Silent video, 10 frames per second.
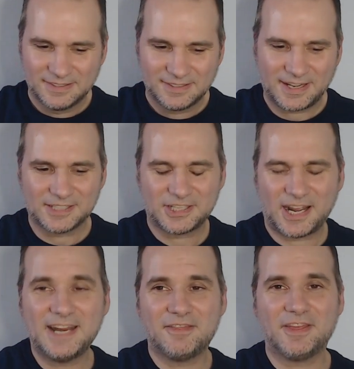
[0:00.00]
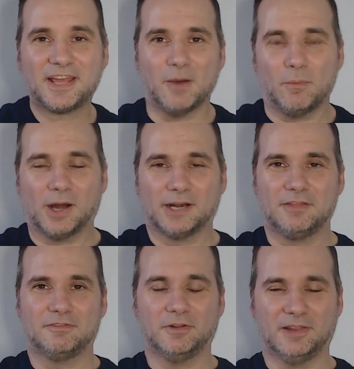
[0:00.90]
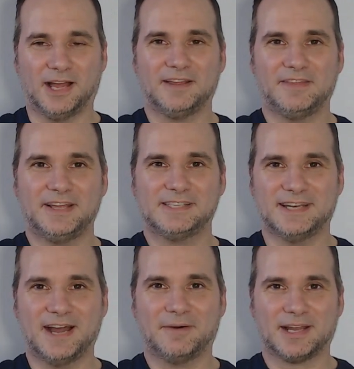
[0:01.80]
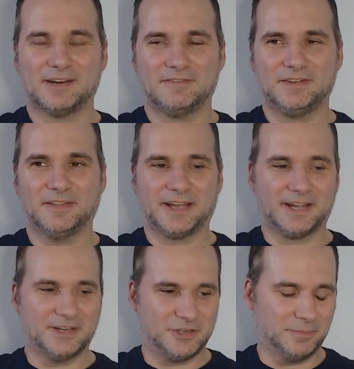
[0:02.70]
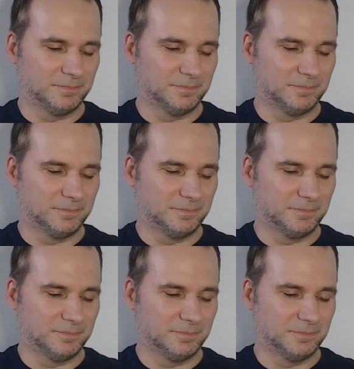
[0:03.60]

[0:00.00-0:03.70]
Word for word: Gosh, I didn't think I wanted the full line of these, and now I kind of feel like I do.